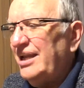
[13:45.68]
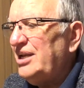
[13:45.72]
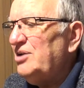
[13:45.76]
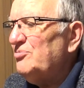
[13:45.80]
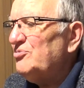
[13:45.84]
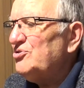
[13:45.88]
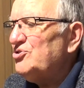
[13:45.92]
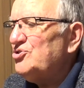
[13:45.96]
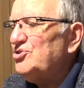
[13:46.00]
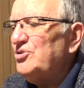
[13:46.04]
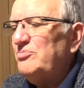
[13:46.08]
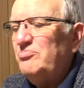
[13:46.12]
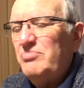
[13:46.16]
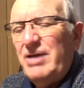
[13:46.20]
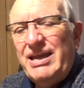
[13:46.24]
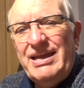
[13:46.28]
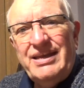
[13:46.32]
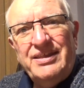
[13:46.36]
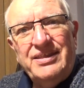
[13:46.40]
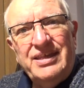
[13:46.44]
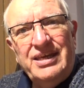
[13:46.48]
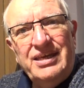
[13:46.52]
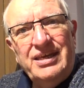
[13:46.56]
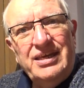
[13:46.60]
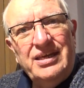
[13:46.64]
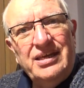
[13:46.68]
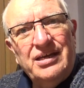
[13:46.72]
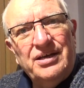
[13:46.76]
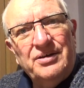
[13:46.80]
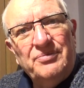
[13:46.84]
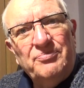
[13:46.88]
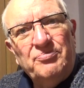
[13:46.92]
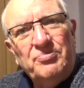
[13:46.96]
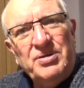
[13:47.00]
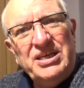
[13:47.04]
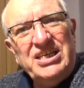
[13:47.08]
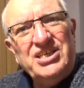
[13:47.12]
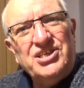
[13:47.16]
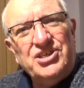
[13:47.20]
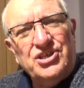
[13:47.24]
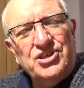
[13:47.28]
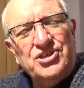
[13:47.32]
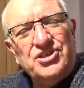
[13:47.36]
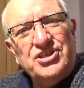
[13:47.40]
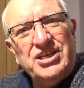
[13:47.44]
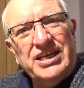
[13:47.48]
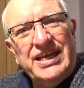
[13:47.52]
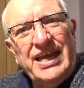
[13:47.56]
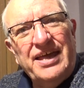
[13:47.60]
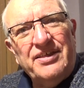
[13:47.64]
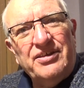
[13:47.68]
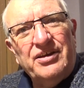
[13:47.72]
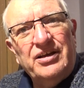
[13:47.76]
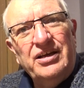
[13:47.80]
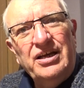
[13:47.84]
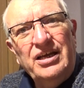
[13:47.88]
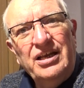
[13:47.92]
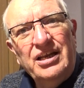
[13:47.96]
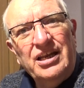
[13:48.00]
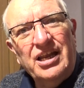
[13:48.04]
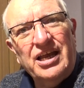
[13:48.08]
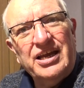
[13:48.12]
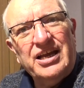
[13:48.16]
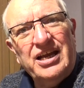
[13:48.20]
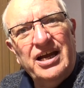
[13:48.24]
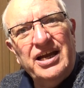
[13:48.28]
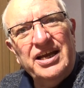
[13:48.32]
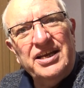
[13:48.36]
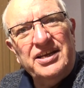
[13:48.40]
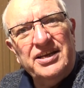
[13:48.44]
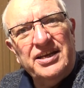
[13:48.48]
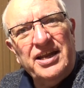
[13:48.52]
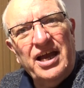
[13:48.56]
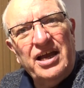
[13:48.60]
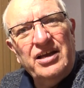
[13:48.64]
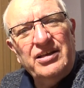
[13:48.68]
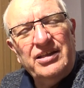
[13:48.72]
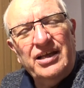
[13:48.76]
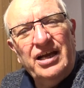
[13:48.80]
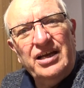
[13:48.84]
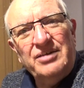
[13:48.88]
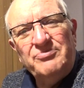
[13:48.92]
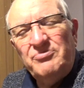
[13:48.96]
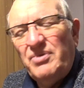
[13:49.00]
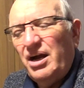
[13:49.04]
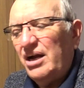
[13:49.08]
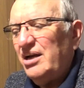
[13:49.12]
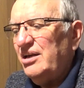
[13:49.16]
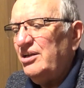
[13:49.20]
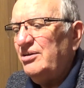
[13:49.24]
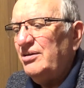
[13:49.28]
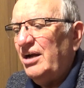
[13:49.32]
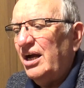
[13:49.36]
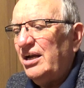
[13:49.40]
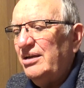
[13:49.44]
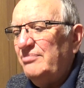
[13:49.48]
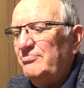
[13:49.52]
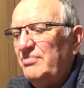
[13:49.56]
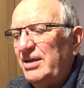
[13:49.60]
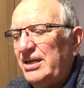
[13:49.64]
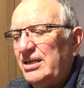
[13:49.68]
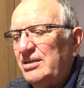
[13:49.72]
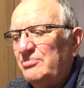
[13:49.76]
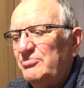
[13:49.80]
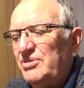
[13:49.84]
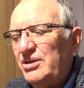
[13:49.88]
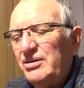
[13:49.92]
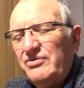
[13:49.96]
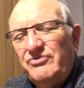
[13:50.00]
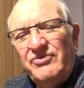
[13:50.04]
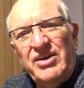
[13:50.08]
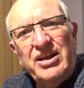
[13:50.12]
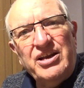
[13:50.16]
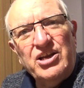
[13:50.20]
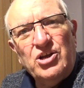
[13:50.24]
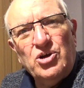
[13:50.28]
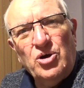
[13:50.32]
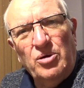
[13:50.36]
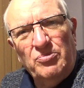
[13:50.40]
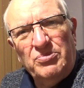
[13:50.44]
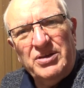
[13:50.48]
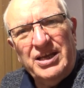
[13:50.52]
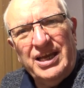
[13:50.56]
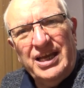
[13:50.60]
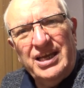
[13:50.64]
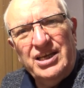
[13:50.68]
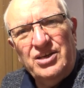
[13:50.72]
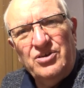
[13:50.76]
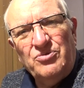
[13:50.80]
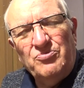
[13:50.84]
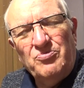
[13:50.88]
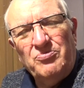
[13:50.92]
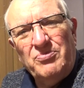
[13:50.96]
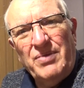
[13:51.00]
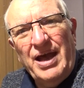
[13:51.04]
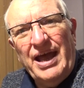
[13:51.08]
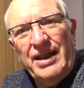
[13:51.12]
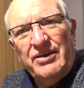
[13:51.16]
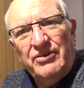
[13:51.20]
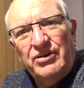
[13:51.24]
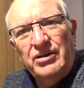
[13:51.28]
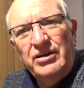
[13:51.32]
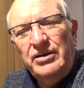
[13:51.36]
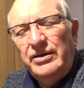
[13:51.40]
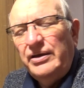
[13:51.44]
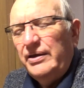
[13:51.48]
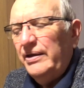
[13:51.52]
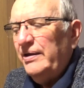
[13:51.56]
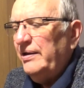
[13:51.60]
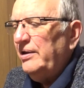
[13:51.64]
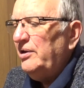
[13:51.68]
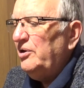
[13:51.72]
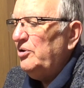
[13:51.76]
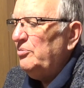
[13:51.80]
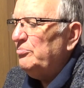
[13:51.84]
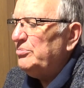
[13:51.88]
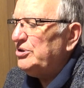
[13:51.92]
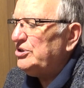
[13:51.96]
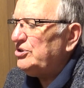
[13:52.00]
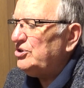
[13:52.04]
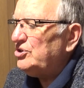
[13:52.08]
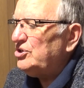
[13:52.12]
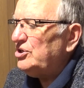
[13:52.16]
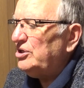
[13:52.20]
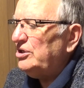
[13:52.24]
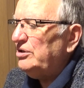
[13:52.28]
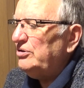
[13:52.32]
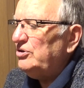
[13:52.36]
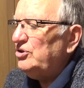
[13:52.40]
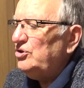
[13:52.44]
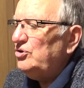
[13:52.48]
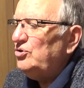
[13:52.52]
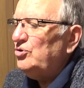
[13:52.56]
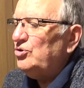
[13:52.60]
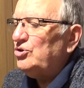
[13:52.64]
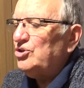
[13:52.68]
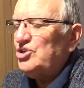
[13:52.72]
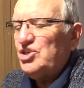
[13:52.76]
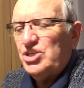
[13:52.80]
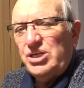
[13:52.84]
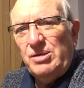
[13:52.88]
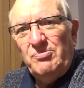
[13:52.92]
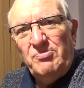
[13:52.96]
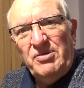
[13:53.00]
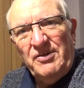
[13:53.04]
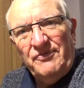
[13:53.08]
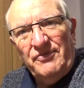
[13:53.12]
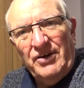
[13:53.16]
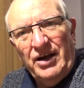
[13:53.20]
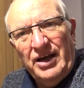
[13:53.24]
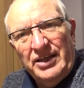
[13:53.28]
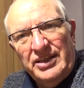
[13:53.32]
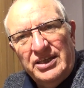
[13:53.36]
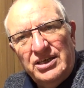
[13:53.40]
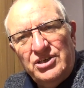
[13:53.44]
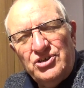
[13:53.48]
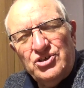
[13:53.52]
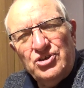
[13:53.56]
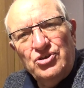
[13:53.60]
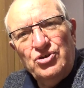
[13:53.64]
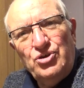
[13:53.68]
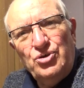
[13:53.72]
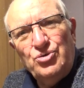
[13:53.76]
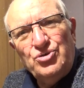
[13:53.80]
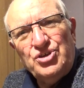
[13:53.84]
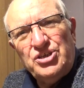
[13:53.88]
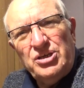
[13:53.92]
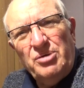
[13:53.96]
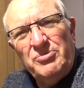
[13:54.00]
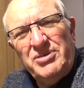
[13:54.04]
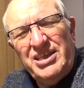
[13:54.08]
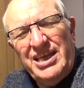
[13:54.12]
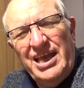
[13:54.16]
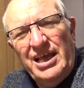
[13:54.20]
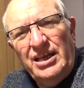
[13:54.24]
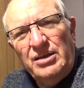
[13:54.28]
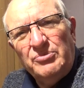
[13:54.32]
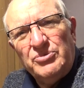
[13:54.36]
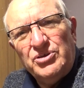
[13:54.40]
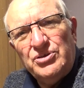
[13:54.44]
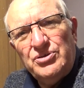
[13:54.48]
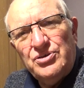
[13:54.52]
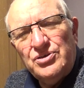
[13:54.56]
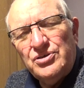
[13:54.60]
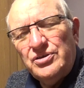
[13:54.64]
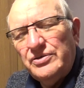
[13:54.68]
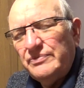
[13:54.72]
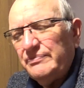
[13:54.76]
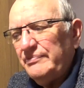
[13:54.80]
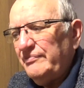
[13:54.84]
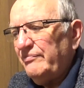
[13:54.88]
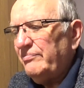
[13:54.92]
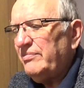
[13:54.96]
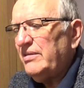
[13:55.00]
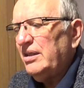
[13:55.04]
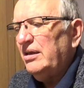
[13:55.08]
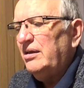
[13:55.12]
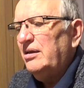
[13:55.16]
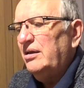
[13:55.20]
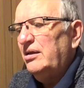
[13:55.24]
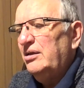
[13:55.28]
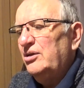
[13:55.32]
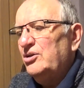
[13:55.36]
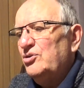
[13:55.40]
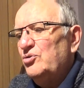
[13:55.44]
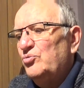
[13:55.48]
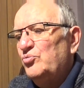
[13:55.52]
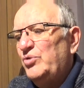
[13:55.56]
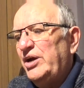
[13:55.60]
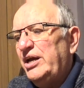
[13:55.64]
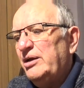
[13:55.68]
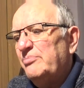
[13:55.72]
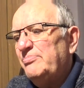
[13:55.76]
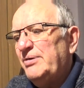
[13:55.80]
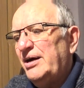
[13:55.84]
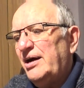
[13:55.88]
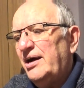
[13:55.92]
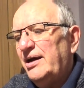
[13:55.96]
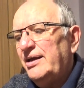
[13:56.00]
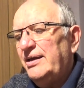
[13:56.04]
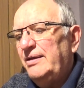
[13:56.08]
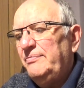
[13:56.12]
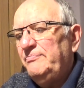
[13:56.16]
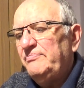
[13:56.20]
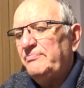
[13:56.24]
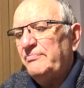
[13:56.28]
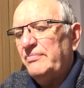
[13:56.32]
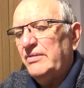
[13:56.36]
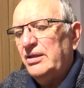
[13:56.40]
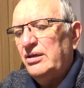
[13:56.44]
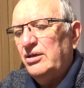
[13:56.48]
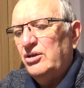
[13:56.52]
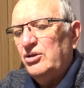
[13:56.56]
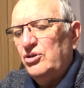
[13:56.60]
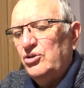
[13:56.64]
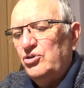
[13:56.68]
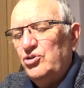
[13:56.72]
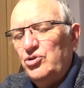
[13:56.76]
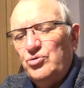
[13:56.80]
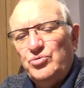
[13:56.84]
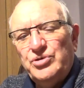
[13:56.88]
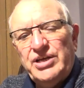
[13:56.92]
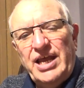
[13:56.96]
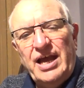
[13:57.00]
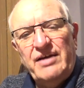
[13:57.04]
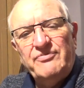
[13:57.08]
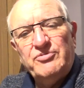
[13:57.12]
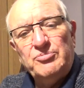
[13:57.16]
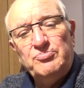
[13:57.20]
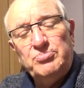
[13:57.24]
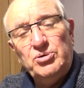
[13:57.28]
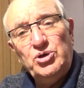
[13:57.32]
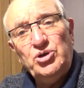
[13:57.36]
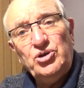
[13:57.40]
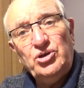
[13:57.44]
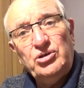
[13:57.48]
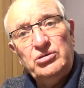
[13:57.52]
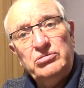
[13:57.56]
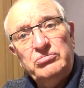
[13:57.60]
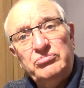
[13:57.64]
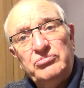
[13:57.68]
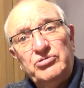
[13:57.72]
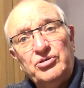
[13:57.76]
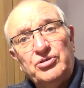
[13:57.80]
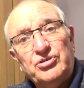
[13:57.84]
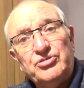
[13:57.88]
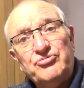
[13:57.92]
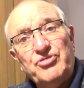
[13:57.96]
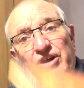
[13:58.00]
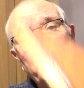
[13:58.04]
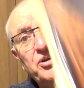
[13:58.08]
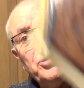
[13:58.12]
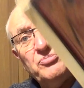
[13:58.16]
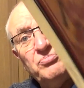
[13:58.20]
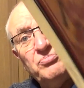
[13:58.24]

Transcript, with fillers: anyone should make the uh, pieces together like I did. I, I, I made them in a very complicated manner. But uh, you could simplify this and use some of the elements whereby you would have a book, you could write